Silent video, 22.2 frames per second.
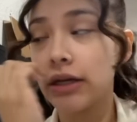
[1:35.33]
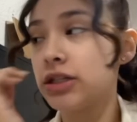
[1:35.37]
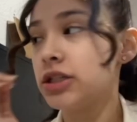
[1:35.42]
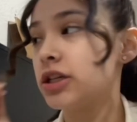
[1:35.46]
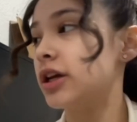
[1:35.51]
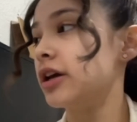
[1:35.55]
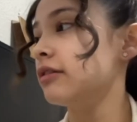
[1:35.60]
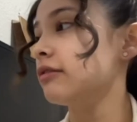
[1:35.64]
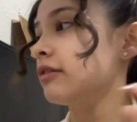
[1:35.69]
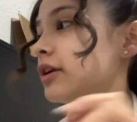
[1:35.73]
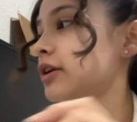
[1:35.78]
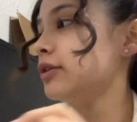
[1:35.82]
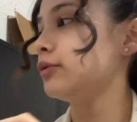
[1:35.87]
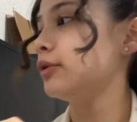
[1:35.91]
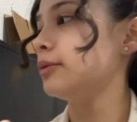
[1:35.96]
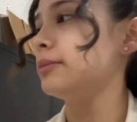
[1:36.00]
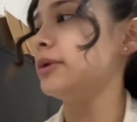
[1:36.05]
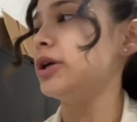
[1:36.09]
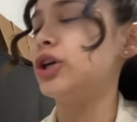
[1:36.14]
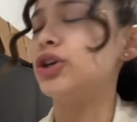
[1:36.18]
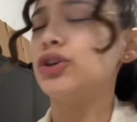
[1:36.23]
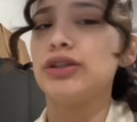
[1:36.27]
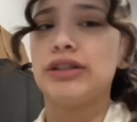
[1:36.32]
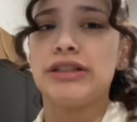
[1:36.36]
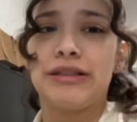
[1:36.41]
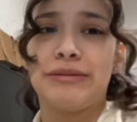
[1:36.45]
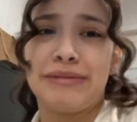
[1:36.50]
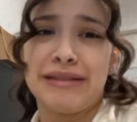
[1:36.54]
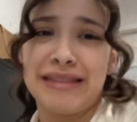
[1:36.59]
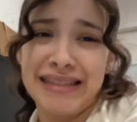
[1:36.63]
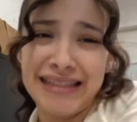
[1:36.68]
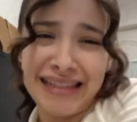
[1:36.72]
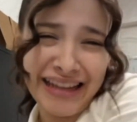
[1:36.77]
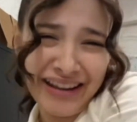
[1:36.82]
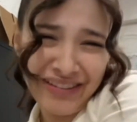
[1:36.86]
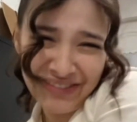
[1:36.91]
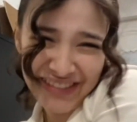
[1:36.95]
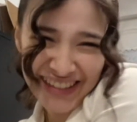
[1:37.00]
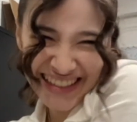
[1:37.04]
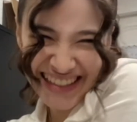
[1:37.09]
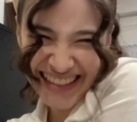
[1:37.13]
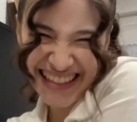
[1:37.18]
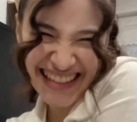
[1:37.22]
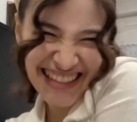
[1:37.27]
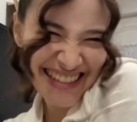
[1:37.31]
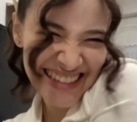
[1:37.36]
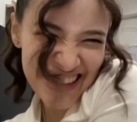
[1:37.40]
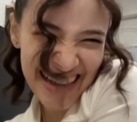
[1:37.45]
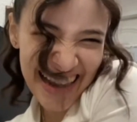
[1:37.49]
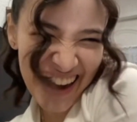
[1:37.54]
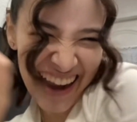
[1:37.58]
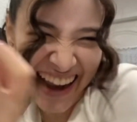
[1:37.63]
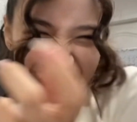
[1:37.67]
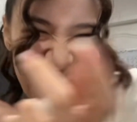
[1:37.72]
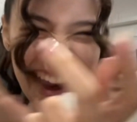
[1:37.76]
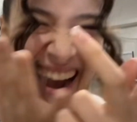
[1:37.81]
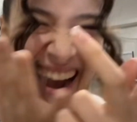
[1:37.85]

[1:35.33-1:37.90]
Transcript: Get ready with me, Christmas Eve edition.